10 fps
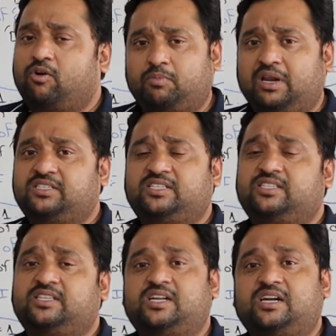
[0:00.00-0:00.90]
normally this
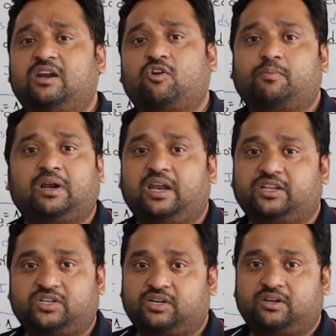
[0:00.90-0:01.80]
is the general
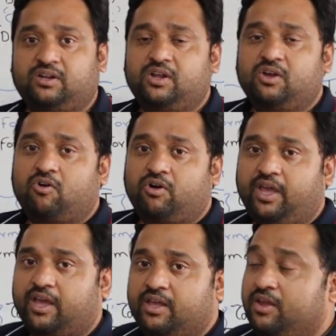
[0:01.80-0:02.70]
nomenclature.
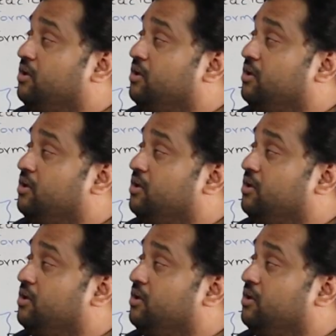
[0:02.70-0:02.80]
Okay.